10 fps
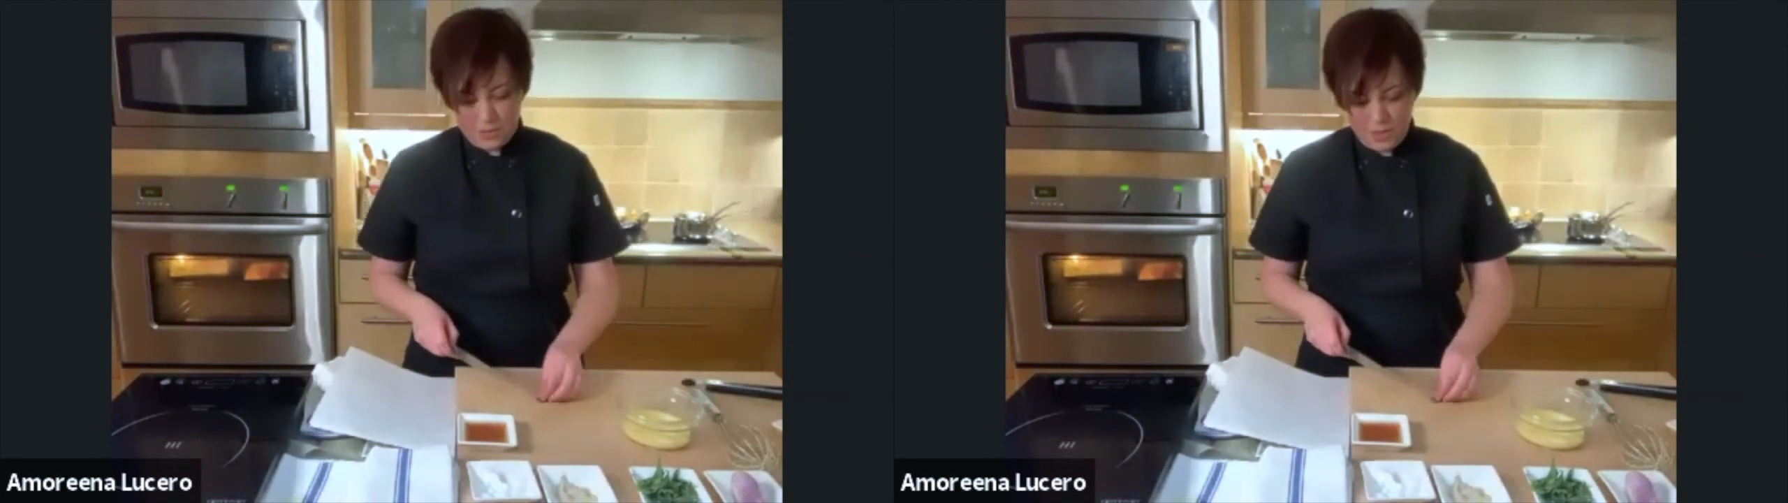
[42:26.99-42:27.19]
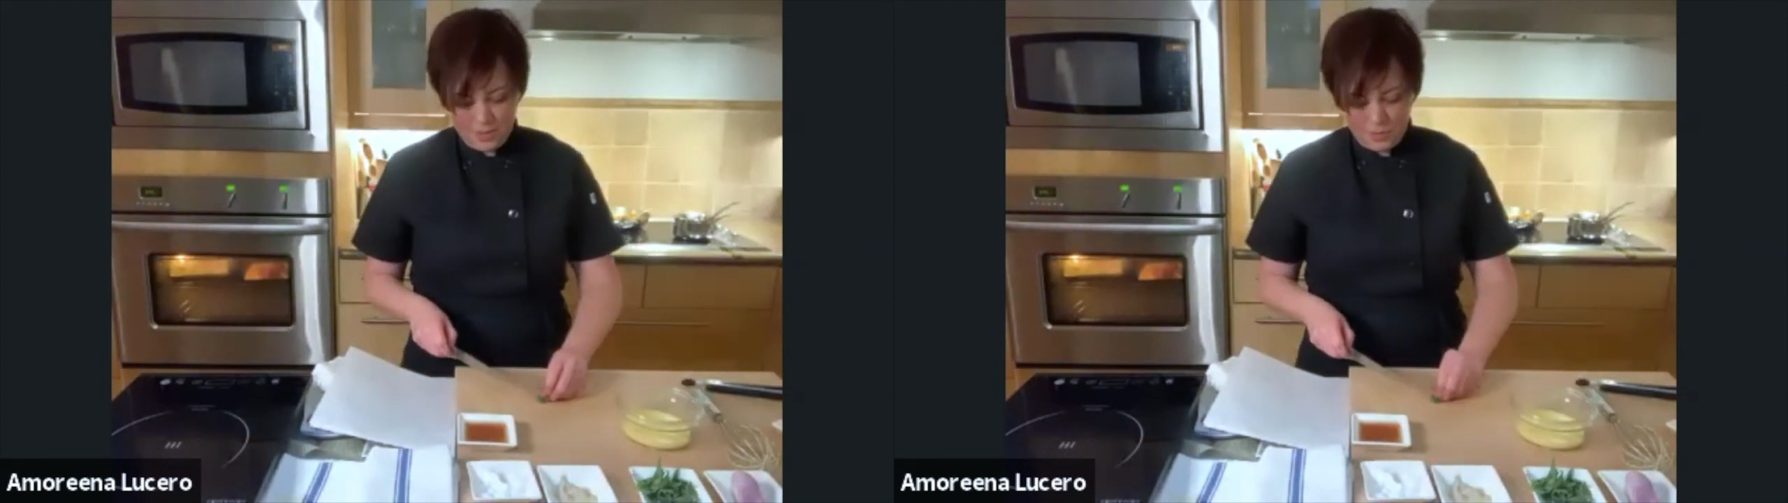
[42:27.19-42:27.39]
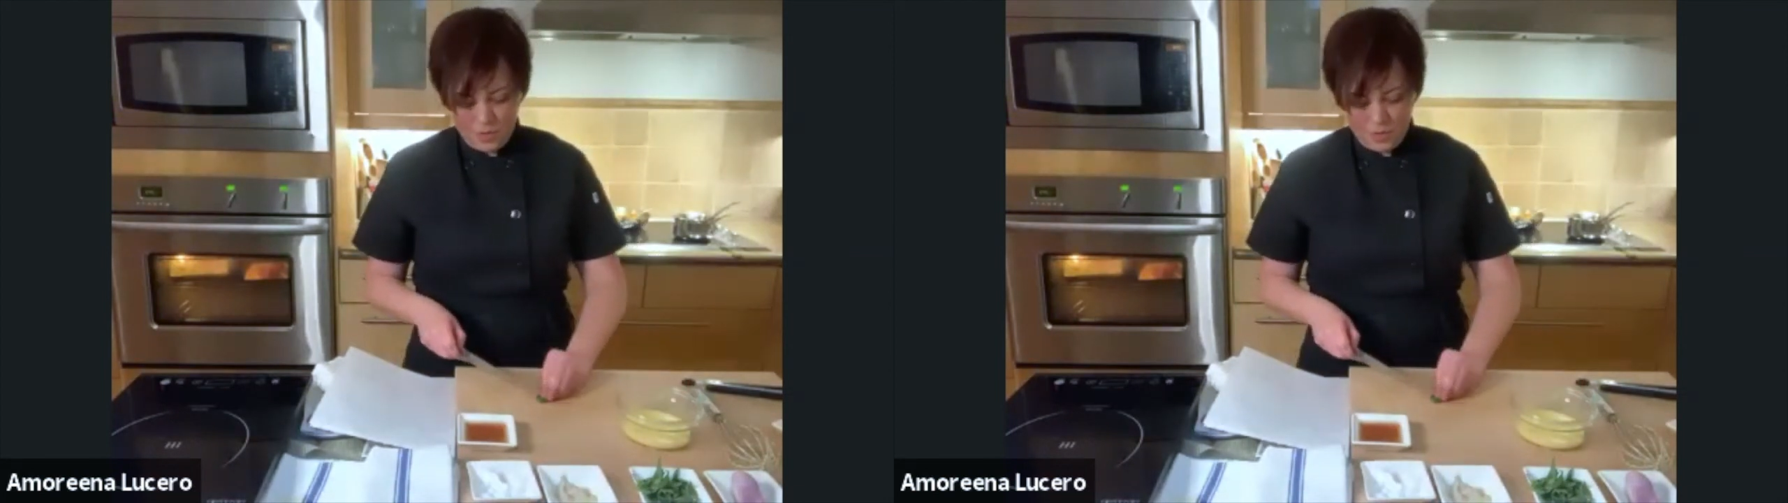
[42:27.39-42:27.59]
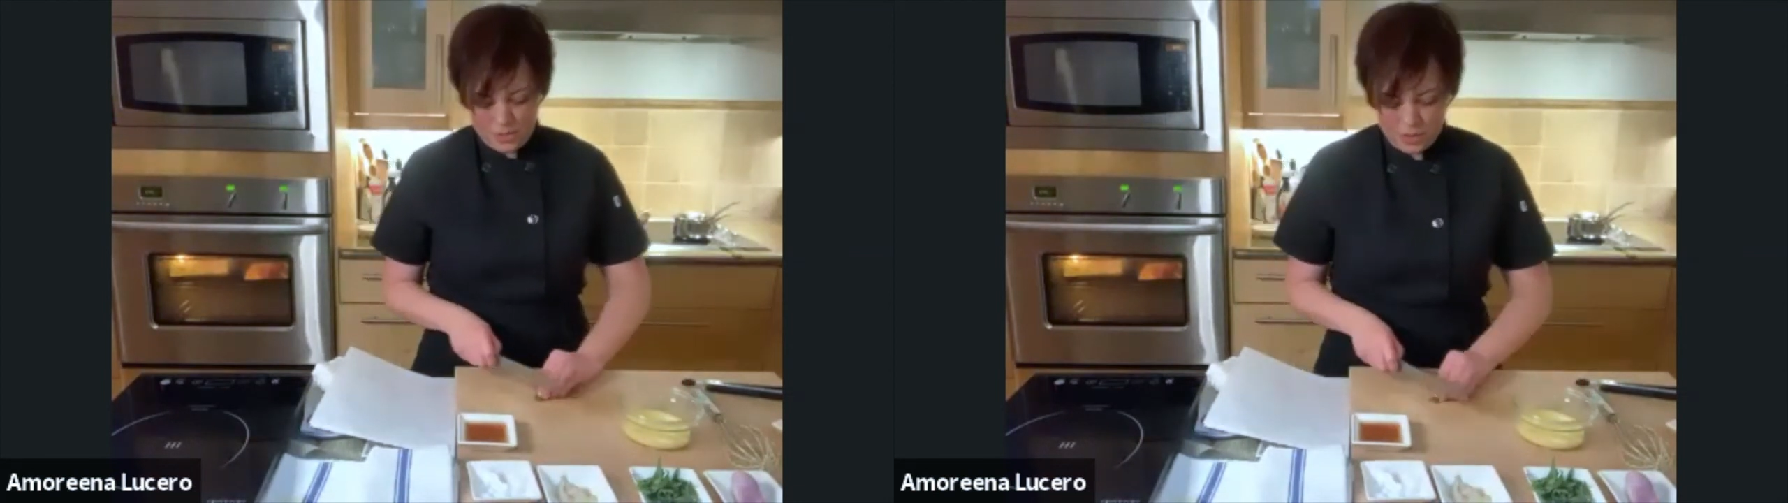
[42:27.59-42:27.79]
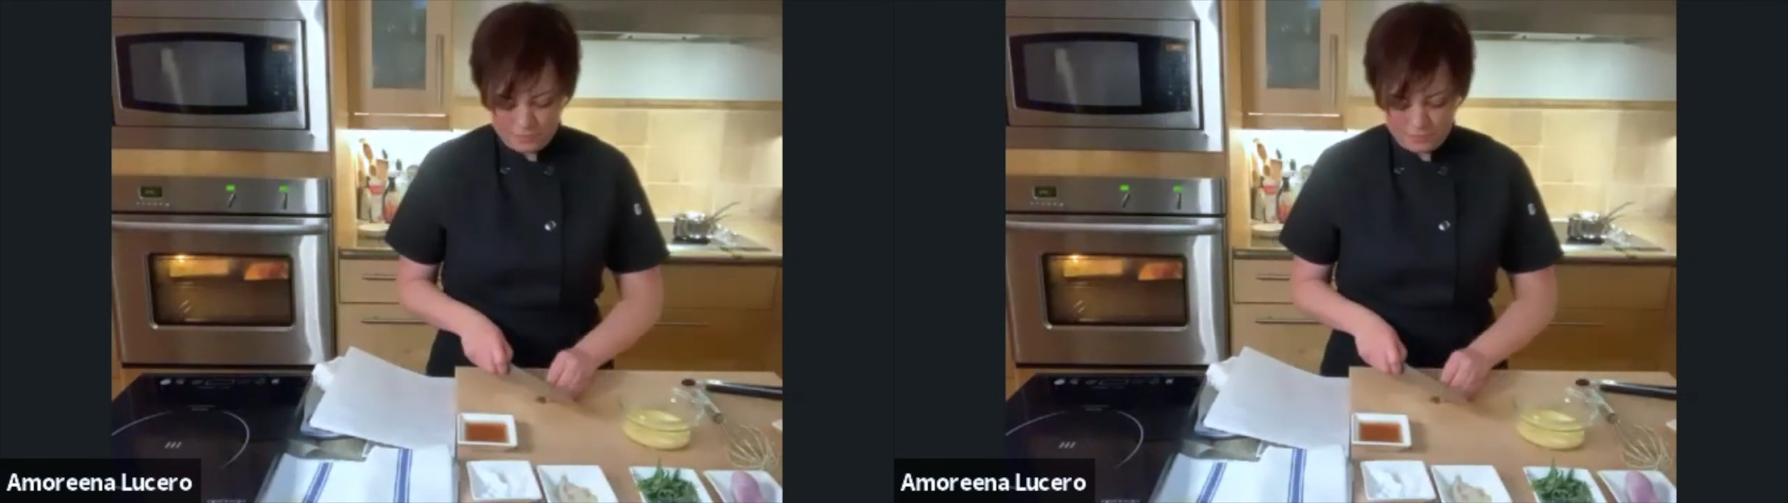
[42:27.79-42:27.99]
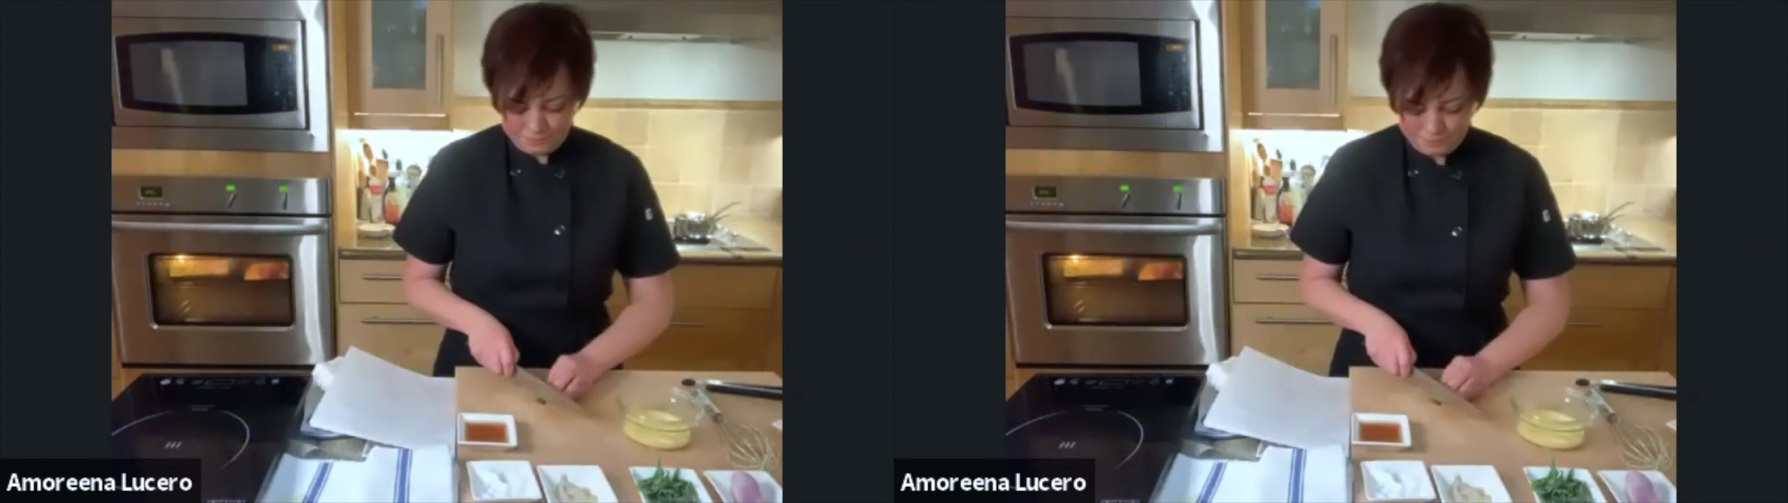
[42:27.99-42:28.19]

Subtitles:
It's already been washed.